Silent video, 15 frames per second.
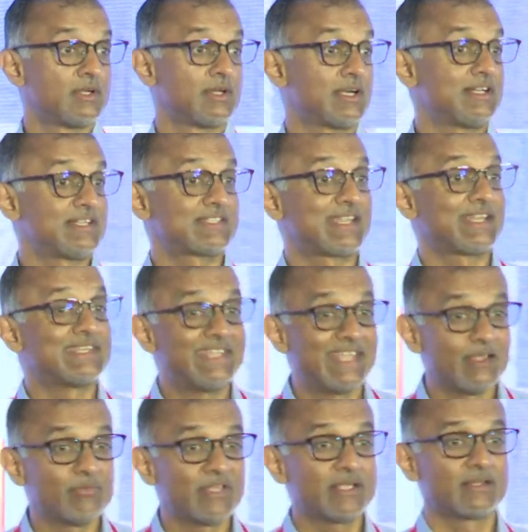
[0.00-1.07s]
Understand
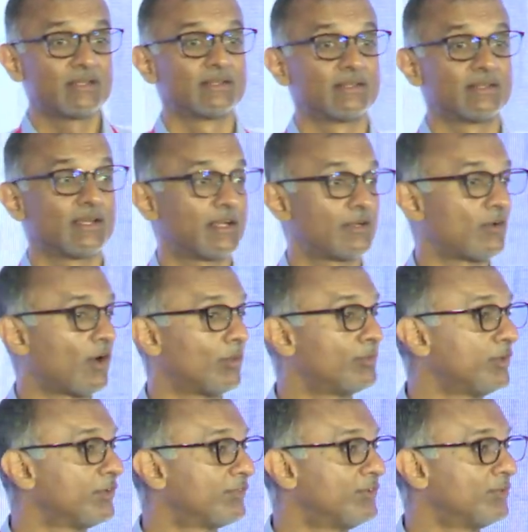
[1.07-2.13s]
gaming. I don't know how
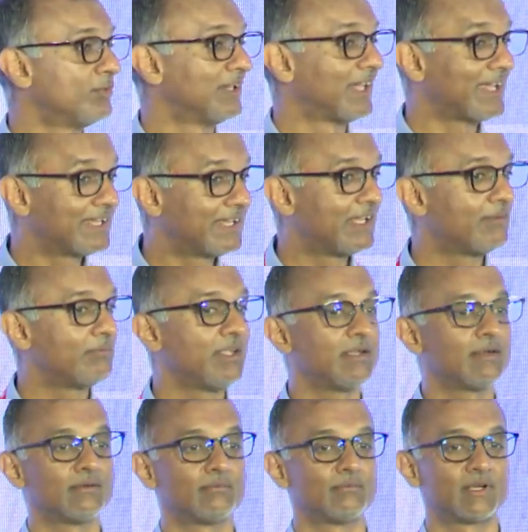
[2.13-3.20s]
many of you like
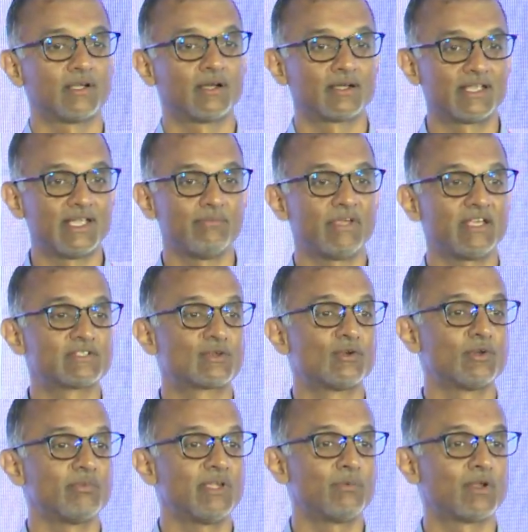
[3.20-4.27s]
gaming, but gaming is going
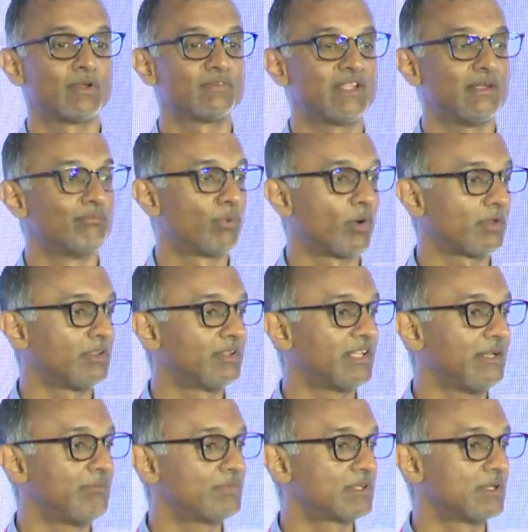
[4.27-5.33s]
to be one of the important
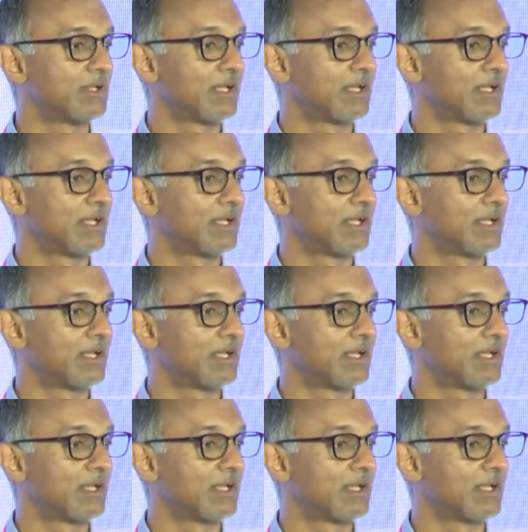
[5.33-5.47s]
themes,